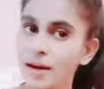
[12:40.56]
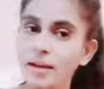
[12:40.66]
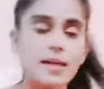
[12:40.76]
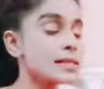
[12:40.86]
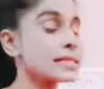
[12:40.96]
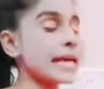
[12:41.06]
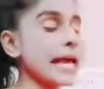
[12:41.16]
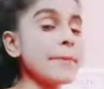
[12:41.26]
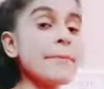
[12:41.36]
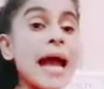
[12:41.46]
Same
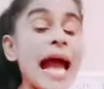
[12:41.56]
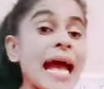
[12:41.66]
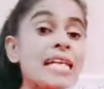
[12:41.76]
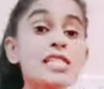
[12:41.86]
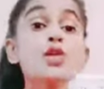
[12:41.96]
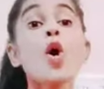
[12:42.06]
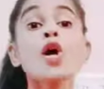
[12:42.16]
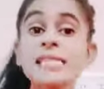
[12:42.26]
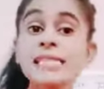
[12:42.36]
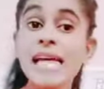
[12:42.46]
as your
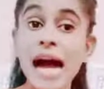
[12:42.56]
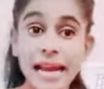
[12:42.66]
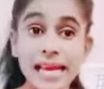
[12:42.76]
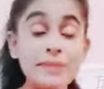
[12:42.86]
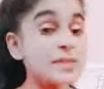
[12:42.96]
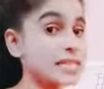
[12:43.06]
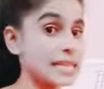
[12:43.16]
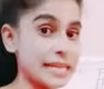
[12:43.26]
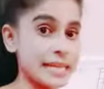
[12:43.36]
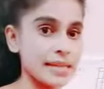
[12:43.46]
xylem
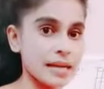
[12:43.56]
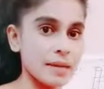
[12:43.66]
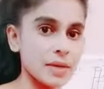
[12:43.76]
sclerenchyma.